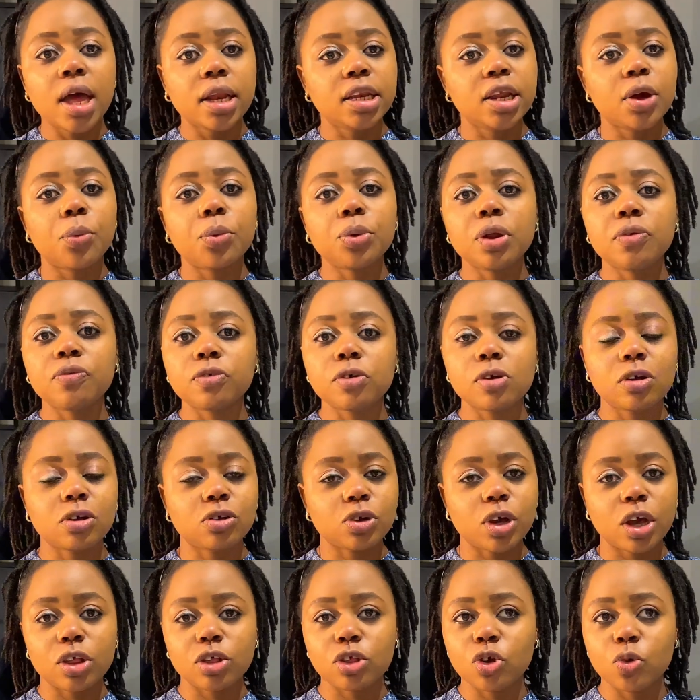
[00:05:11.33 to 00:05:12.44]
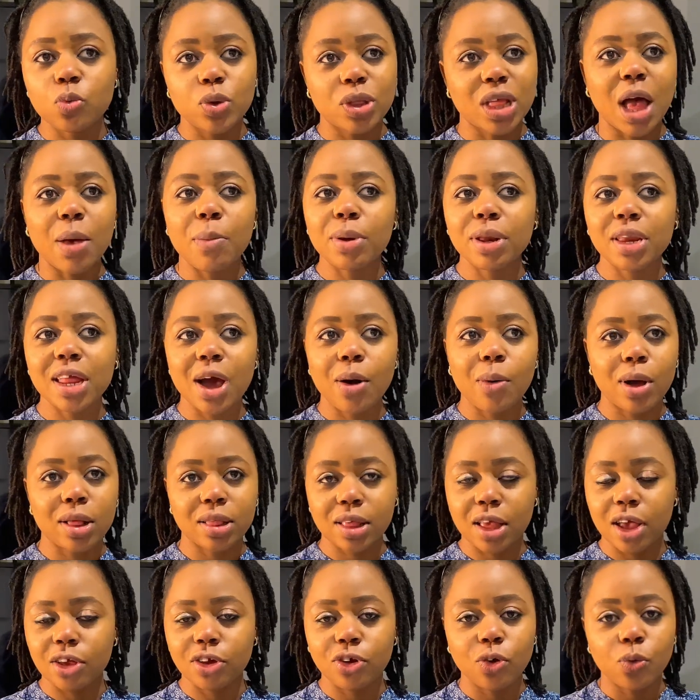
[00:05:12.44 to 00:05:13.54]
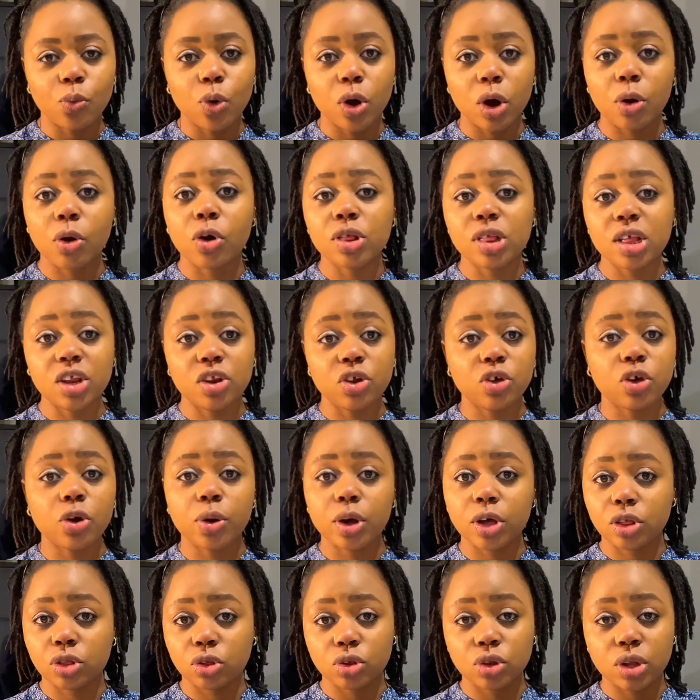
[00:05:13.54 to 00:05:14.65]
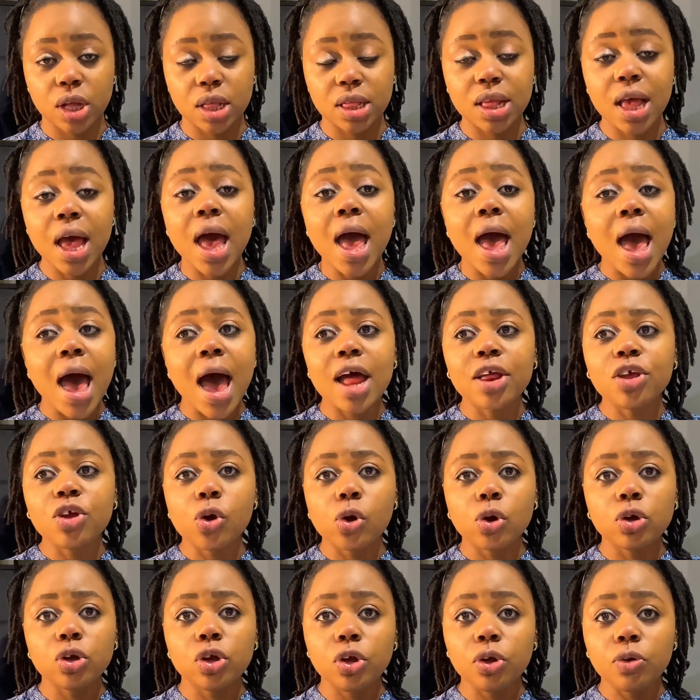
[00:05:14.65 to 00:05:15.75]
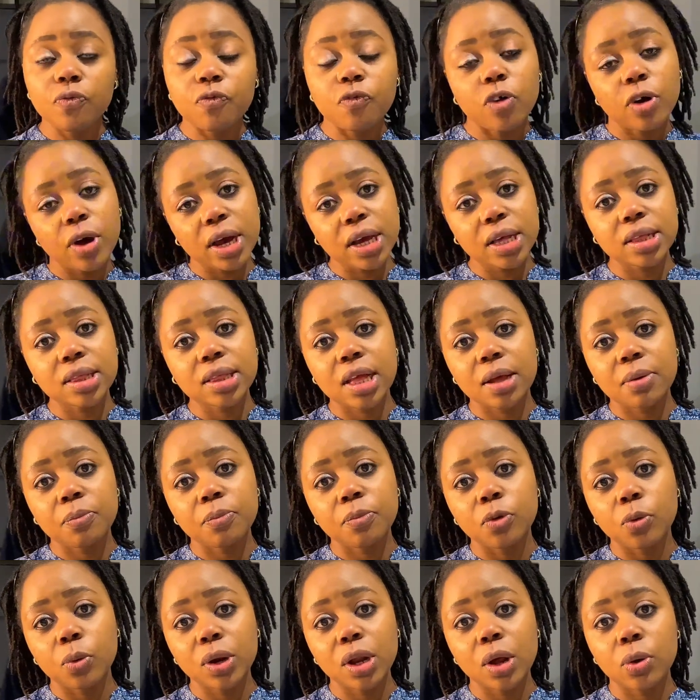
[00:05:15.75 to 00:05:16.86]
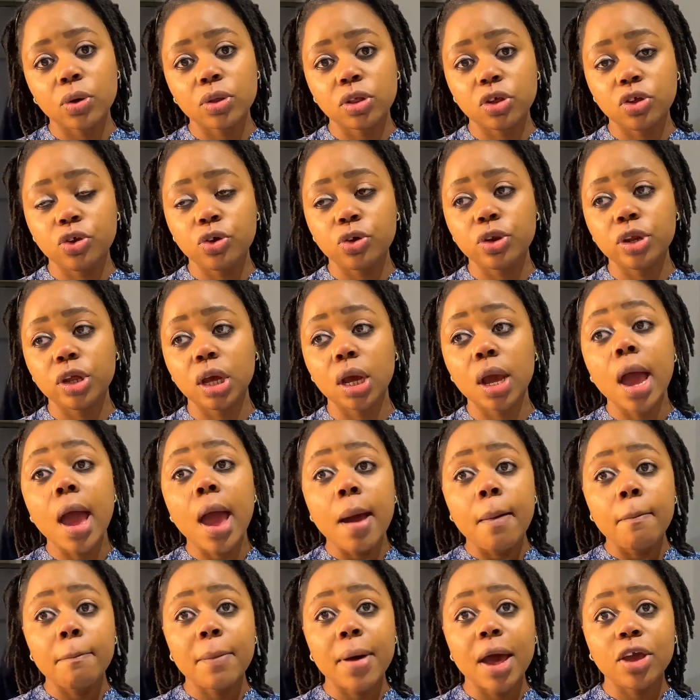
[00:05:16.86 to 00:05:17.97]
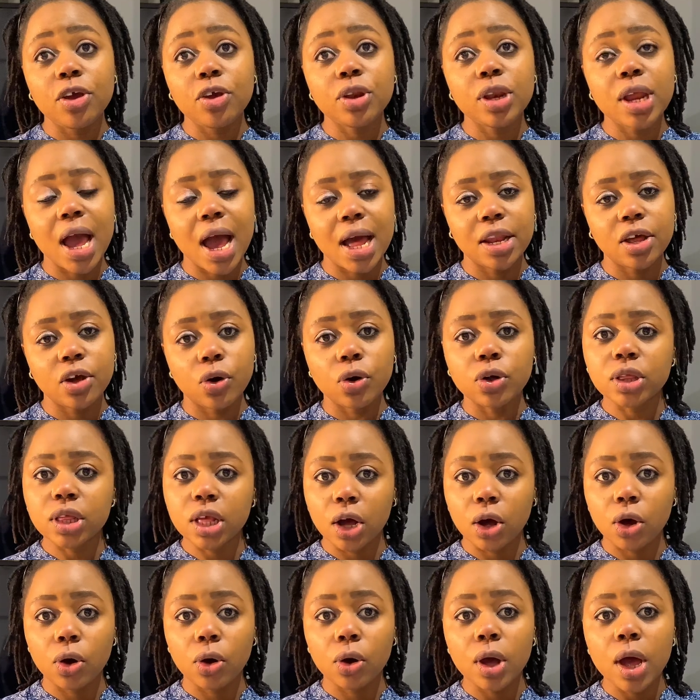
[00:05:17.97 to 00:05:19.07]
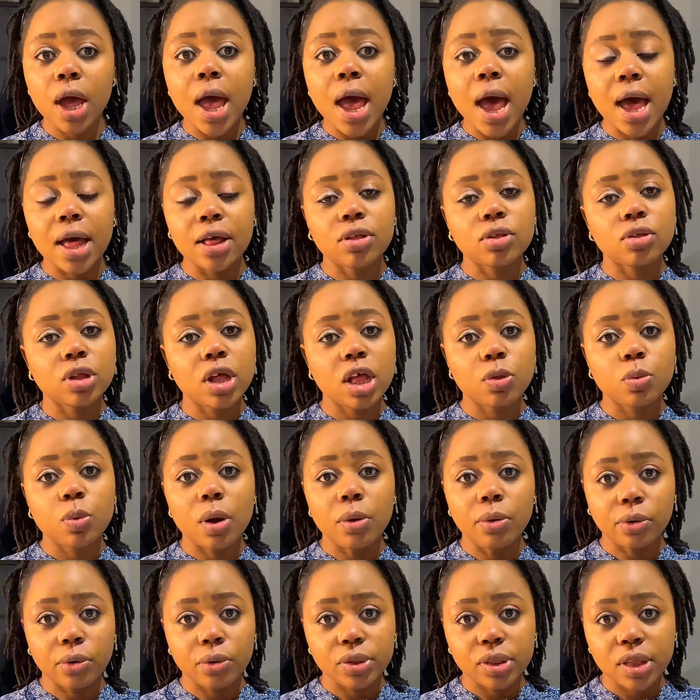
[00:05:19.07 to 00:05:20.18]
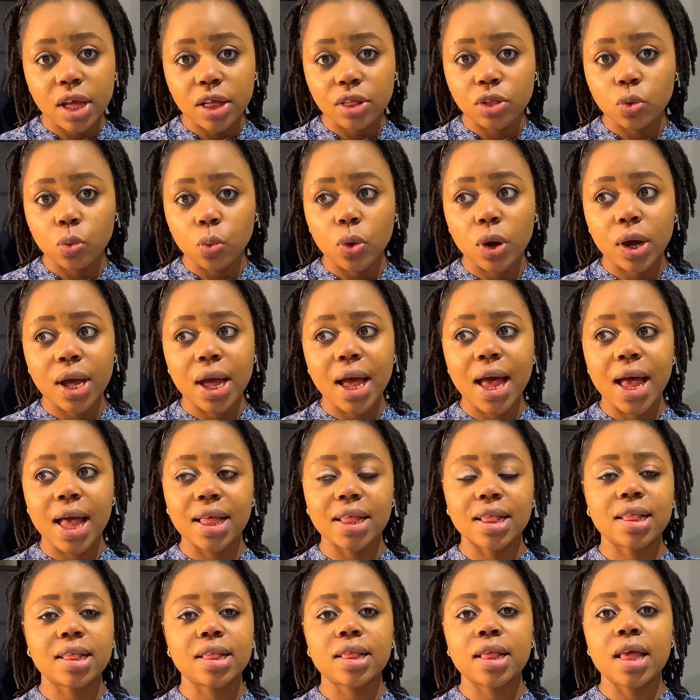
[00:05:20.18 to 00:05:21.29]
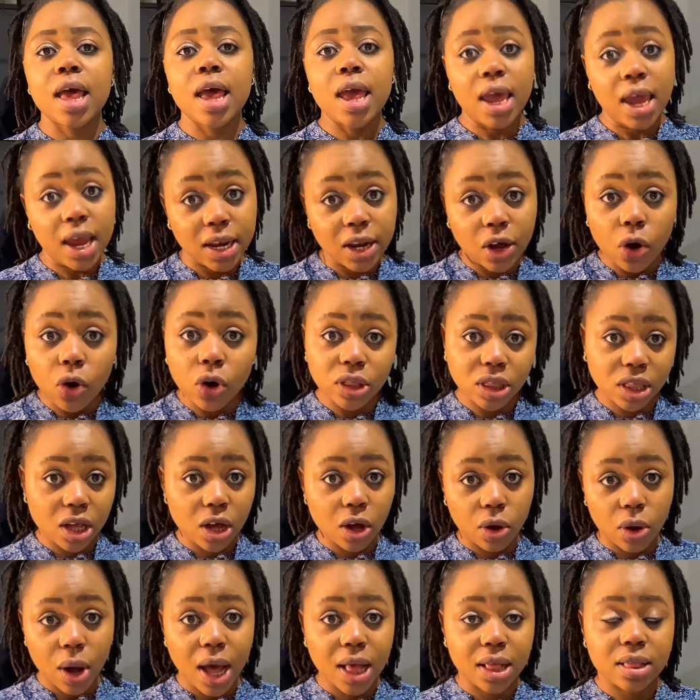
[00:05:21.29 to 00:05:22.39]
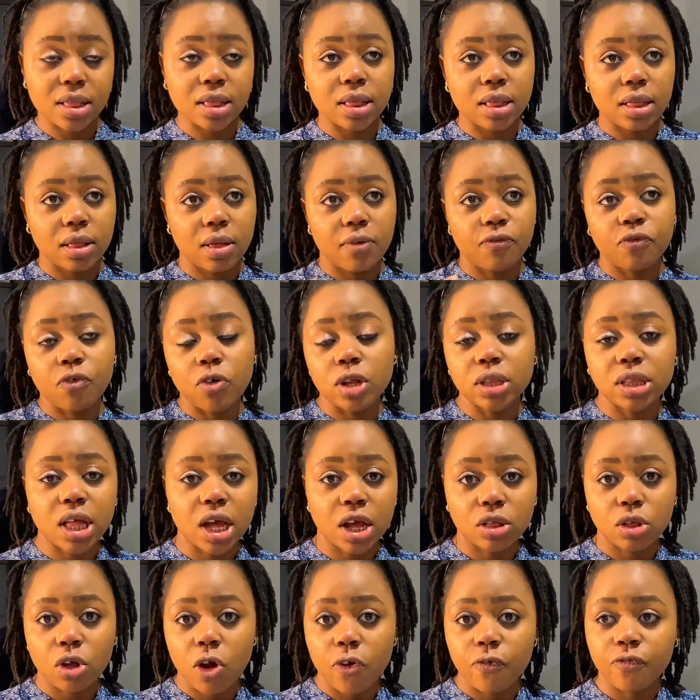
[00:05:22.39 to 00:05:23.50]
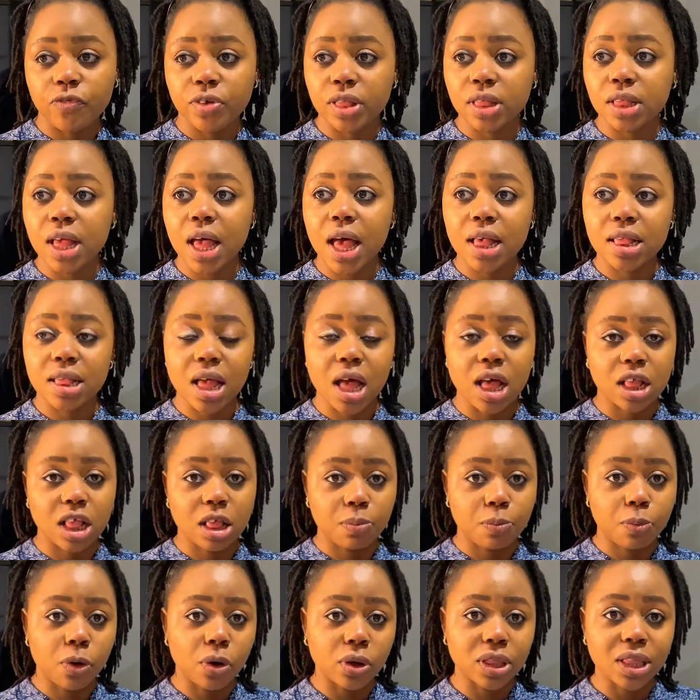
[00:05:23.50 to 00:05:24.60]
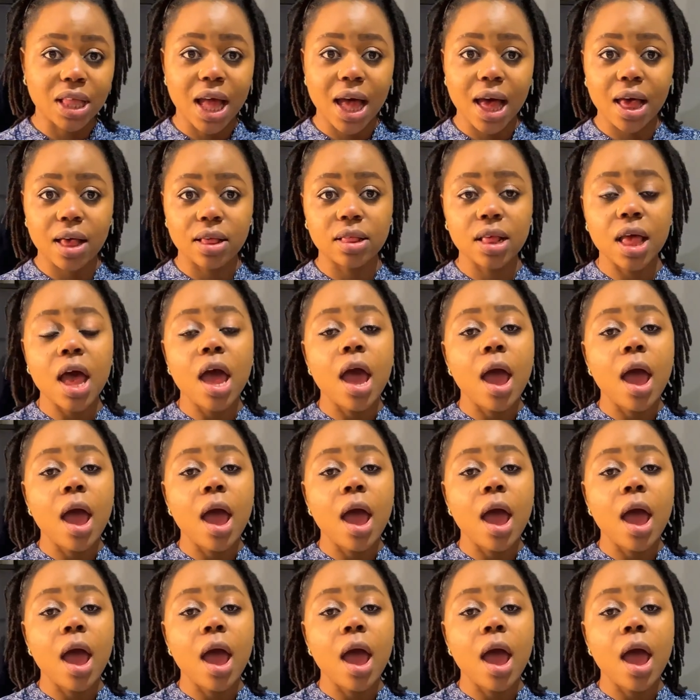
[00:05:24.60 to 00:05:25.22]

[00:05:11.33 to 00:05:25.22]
They won't even stress you with how many hours can you work because they know you're a student. And for example, when I was in uni, my uni had a hotel, and students were recruited to work as in the hotel as front desk officers, as porters.